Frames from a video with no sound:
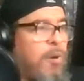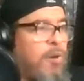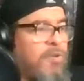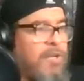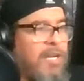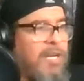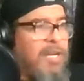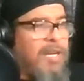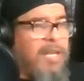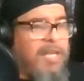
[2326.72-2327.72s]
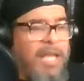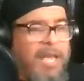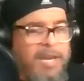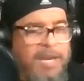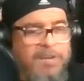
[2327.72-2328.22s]
posted
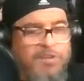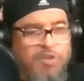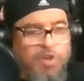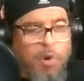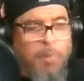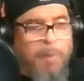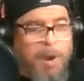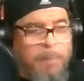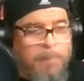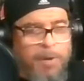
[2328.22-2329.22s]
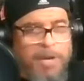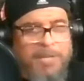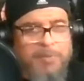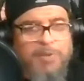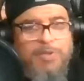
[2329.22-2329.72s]
that Joe Bob
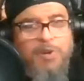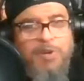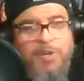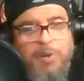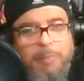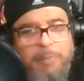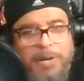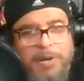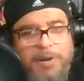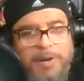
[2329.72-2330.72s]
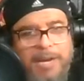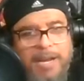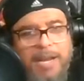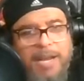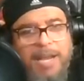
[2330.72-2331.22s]
Briggs was going to appear
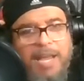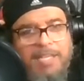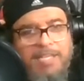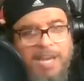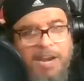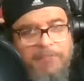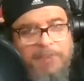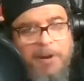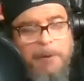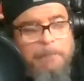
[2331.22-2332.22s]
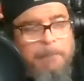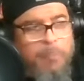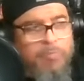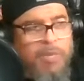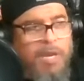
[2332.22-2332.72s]
at Scare Fair
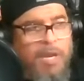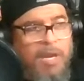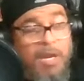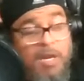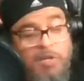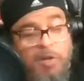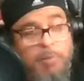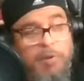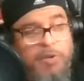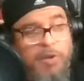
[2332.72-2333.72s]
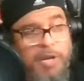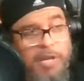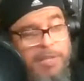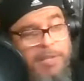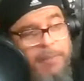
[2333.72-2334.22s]
on October
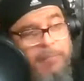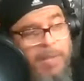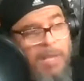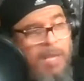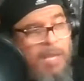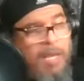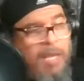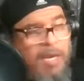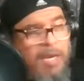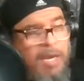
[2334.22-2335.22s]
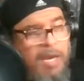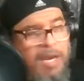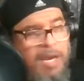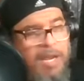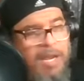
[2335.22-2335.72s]
30th. And
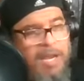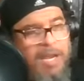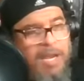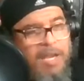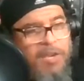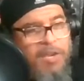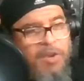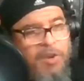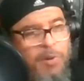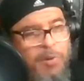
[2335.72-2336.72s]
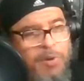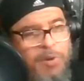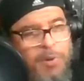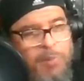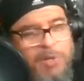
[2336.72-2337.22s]
you
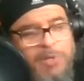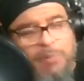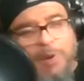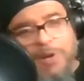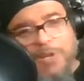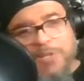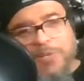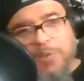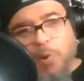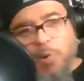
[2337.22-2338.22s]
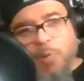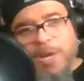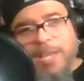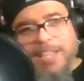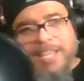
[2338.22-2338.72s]
two responded so
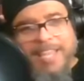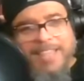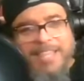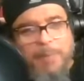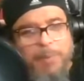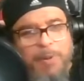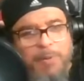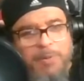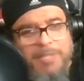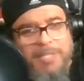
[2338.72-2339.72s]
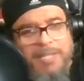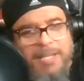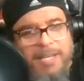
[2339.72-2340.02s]
quickly at that post.